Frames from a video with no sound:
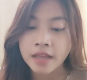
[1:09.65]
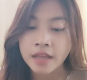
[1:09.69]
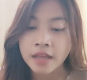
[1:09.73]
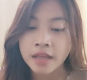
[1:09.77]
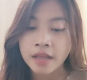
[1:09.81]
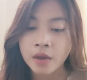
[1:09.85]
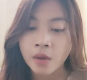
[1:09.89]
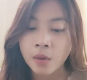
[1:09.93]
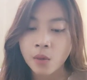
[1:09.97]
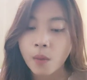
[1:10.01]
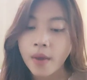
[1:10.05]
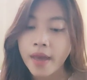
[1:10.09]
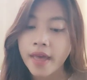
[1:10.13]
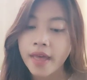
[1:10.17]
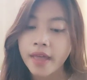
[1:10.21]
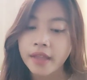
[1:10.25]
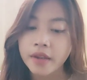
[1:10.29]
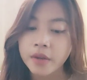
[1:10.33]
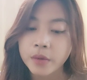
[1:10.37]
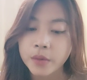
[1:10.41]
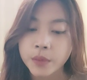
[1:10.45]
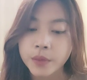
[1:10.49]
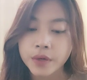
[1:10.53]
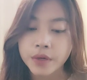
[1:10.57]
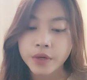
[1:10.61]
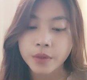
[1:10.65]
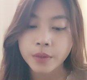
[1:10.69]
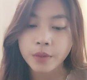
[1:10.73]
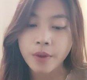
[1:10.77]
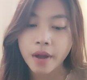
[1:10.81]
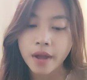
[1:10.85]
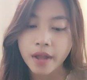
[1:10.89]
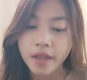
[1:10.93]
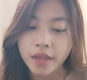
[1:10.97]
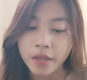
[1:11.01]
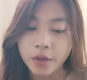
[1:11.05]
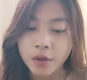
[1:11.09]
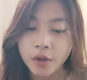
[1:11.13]
when, where,
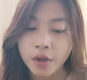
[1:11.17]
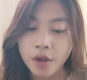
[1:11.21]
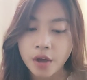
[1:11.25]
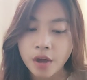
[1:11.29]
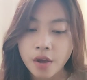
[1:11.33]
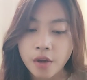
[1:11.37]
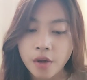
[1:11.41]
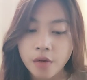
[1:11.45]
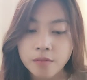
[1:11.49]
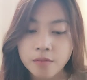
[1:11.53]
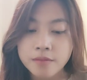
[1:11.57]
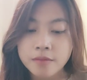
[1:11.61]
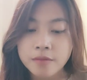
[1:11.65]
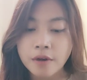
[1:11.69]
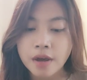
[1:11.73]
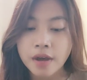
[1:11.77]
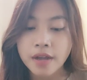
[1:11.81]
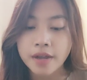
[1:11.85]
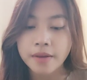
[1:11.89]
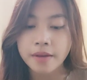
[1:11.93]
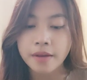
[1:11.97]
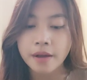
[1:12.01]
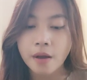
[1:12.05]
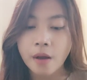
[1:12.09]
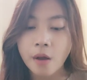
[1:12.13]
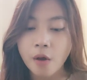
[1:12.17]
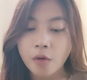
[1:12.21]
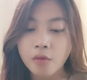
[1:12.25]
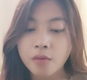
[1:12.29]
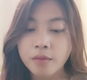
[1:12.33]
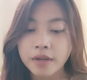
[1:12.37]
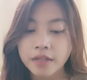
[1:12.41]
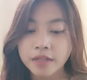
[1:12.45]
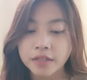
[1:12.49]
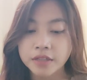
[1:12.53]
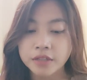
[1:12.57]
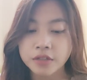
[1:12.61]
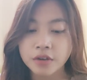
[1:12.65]
why, how
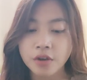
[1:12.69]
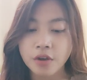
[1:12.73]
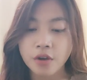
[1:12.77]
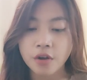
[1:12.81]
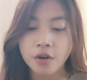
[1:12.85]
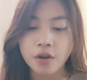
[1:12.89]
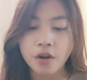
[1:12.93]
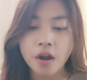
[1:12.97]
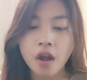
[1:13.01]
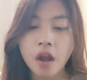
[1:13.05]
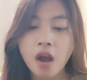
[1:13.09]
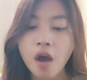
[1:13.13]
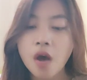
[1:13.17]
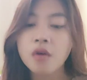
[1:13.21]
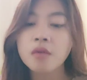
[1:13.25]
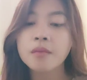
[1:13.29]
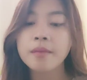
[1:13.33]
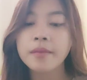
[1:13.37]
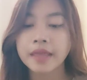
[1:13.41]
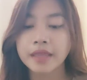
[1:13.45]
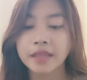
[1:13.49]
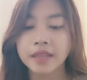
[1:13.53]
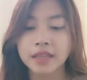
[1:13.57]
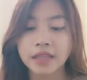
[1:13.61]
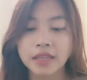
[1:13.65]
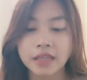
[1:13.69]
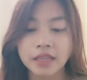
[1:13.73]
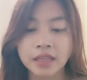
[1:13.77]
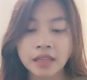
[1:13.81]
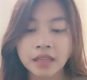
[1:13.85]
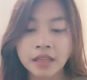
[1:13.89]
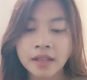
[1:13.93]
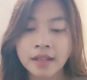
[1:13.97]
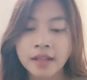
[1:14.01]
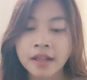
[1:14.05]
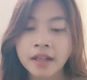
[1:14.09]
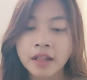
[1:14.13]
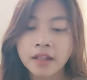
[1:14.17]
much, or how many.
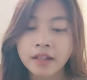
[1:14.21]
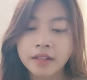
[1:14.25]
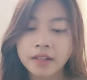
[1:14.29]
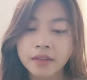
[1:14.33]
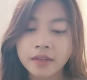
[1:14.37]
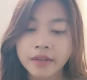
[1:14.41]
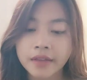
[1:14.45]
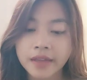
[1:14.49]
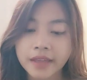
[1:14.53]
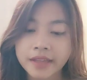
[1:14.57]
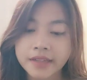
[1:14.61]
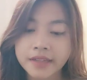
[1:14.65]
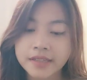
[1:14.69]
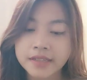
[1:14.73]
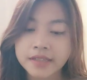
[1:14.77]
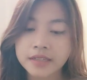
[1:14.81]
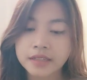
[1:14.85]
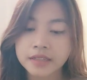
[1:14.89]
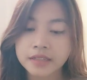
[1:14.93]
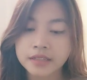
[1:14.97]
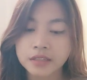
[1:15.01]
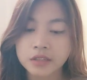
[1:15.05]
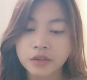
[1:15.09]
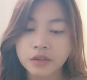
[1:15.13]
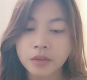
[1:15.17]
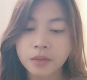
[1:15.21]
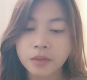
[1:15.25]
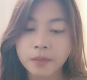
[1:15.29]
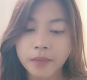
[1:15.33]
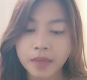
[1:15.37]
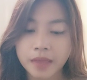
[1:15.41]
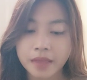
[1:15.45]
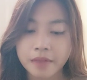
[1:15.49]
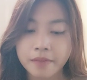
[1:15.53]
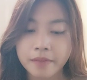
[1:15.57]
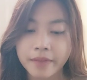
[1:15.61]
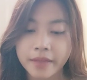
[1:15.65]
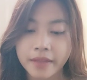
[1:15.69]
Locate the
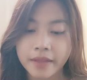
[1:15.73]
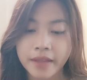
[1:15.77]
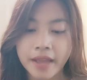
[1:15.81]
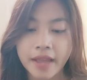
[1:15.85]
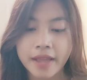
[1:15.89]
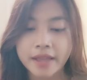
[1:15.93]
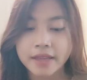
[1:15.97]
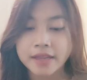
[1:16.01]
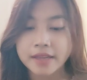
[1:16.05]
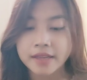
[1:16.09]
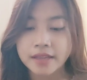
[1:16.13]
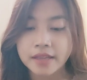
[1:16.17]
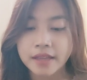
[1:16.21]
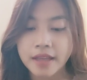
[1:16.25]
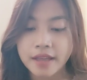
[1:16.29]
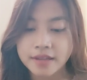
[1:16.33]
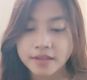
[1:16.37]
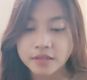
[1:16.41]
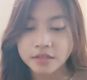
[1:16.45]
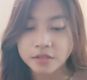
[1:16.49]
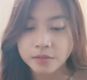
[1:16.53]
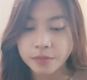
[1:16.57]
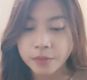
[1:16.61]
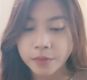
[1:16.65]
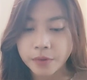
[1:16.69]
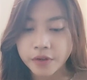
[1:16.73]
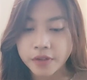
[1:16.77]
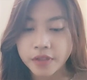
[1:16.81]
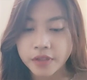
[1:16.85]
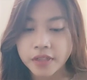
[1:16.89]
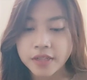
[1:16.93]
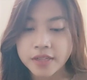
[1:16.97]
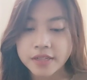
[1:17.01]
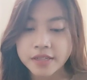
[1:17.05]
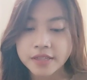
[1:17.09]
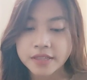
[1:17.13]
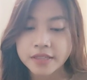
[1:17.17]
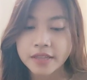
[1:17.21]
topic, main idea, and
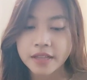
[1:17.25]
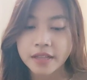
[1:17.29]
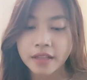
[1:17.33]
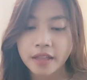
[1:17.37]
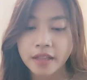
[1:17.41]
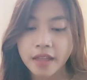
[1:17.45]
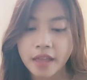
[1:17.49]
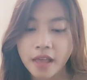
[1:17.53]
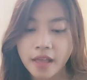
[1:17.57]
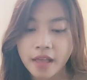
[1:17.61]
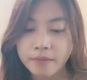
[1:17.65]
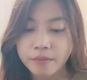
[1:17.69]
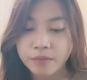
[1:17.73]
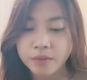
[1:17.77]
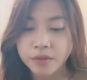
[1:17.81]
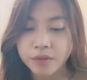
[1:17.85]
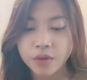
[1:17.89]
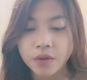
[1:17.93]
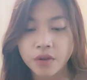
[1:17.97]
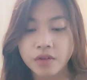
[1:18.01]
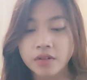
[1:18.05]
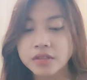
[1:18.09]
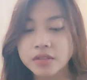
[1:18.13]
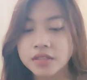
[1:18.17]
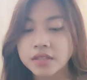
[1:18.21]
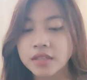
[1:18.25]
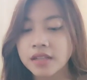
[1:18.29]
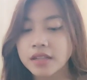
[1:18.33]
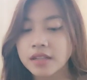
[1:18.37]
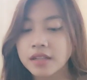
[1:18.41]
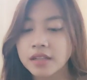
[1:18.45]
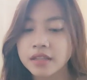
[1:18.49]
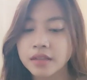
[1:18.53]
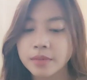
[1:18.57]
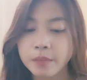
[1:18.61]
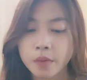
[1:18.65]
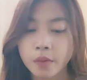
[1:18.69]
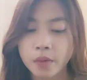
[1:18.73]
supporting detail help you
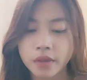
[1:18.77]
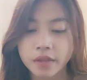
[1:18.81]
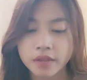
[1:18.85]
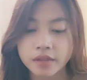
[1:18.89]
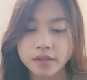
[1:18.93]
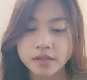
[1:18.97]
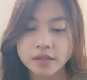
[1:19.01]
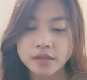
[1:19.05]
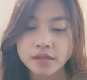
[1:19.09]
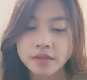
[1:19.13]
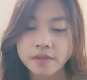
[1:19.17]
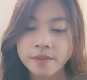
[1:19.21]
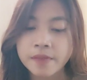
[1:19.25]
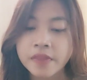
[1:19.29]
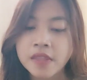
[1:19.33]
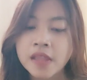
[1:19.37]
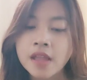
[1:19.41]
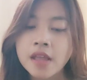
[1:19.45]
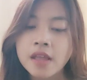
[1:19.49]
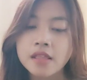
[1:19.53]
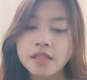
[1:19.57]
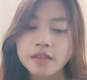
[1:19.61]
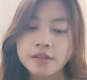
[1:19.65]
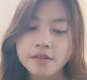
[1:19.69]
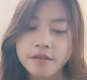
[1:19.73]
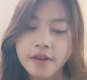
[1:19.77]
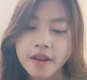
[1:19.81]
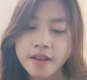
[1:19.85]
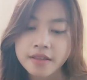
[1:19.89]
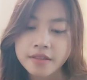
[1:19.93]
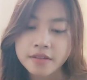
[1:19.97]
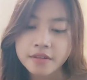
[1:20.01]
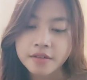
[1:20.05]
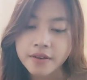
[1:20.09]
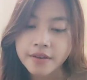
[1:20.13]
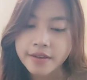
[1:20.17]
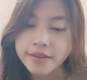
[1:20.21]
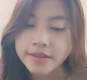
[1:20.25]
understanding the points. The
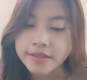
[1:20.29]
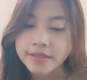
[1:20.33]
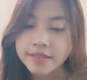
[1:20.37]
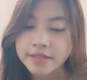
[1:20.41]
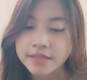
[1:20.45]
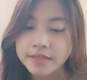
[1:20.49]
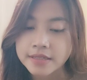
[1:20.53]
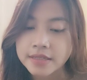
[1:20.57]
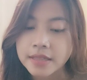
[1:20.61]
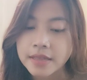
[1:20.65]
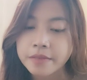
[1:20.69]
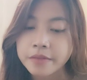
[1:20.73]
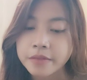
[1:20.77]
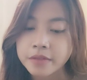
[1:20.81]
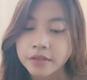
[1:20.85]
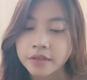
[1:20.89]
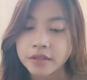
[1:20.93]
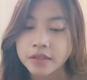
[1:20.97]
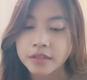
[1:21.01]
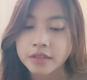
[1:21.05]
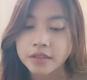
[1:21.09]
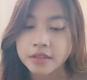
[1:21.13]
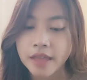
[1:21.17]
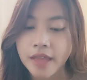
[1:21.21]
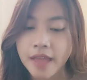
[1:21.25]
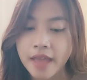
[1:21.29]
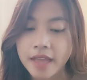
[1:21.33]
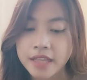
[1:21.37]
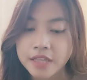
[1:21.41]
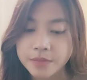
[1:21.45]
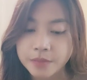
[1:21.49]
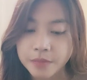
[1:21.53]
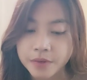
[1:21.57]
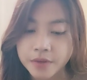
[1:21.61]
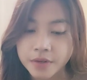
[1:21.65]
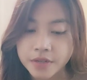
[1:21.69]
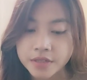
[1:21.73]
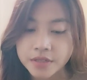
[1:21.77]
writer is attempting to
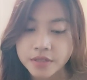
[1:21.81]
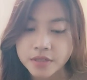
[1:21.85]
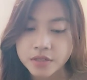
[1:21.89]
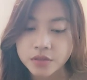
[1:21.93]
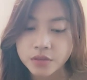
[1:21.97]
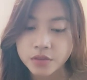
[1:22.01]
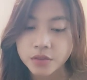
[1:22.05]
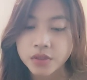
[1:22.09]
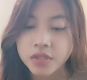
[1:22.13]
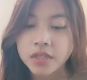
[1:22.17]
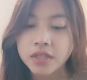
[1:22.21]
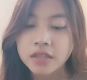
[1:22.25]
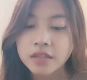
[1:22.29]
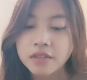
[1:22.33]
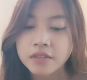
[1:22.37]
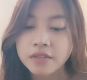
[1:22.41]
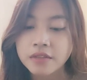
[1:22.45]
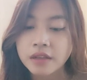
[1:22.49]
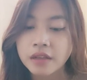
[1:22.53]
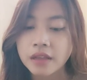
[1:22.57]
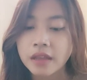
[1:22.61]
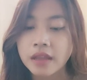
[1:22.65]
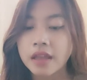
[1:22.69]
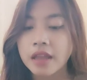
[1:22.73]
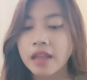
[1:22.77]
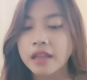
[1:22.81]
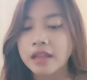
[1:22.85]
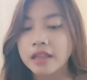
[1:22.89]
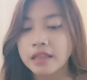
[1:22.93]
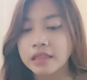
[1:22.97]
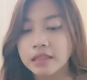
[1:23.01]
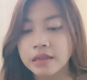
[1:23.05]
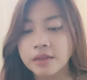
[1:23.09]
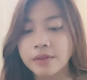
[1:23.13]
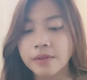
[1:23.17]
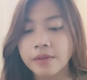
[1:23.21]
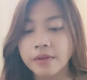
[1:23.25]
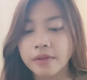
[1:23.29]
express to identify
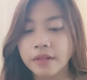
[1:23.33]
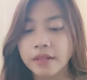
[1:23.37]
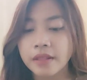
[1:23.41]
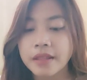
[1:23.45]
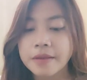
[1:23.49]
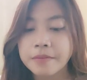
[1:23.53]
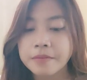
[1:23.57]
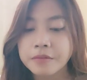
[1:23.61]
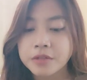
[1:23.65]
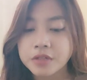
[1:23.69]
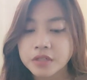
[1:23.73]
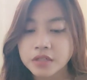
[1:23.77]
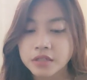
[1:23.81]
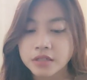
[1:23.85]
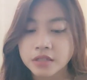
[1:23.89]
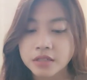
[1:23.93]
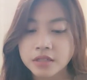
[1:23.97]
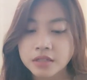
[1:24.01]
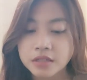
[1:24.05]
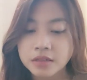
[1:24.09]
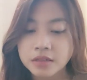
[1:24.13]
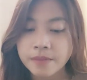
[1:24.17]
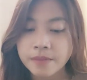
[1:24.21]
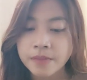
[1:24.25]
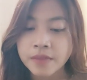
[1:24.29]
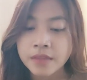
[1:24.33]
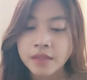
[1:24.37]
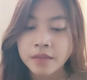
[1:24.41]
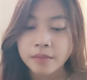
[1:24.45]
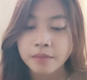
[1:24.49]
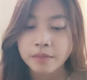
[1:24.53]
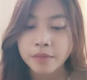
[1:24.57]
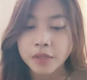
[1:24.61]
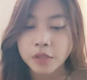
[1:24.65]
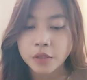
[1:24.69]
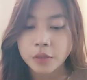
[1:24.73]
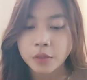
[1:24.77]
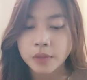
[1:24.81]
the relations
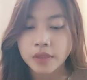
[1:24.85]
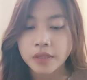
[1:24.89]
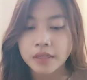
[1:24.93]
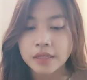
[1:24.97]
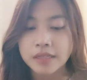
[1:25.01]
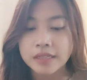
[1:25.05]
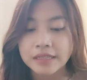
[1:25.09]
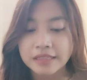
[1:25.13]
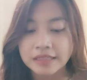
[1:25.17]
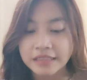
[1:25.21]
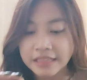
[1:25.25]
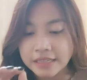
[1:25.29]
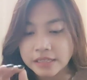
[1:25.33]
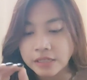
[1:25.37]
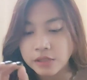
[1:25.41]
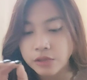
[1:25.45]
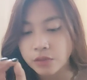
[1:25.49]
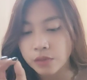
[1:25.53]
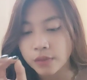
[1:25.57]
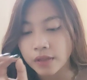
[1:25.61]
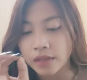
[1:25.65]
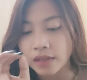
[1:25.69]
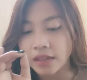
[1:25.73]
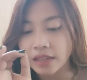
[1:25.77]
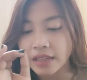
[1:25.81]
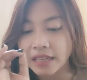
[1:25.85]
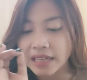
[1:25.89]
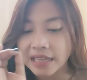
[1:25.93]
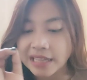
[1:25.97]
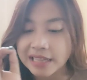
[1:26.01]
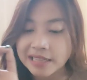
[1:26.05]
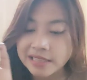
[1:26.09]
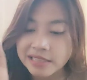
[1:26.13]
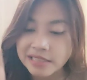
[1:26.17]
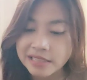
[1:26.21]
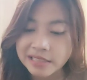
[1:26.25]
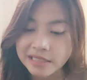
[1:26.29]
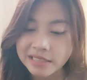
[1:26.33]
between these will
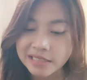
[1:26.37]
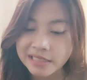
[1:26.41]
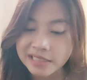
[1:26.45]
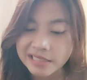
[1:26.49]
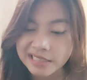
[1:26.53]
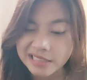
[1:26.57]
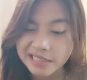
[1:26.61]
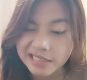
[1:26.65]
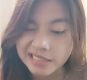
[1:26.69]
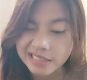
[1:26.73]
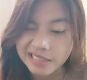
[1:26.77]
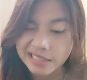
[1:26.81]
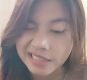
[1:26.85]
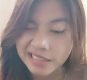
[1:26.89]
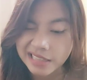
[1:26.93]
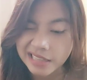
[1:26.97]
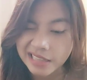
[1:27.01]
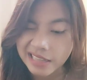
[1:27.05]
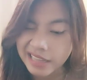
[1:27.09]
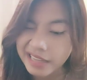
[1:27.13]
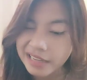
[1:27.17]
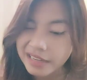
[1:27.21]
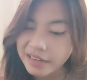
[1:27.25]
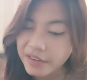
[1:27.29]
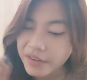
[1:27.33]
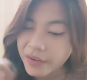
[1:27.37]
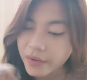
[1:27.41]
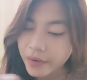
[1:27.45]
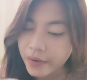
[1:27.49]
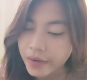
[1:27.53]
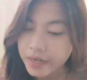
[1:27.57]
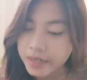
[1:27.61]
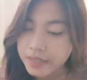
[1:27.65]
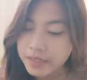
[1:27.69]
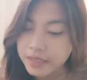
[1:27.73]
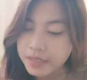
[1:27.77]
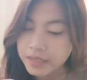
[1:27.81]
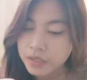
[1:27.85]

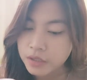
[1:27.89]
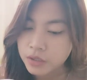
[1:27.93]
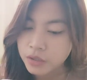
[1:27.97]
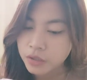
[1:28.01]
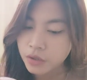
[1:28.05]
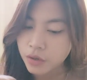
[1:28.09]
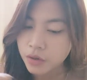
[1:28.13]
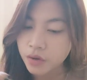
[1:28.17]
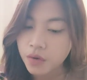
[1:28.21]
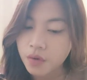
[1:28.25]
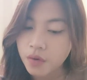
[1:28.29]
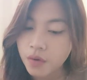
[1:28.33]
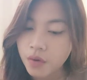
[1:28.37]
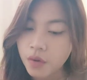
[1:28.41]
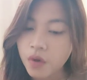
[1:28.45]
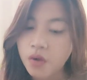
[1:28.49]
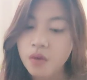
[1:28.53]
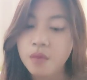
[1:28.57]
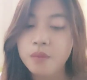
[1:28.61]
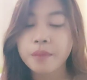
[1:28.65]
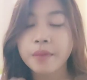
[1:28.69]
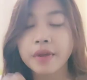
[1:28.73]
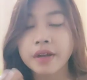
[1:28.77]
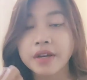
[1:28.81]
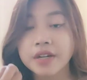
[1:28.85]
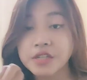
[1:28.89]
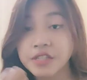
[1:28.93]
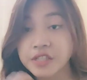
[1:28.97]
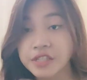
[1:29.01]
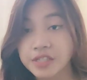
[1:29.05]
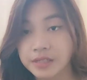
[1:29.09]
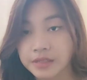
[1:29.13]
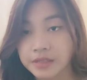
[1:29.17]
increase your comprehension.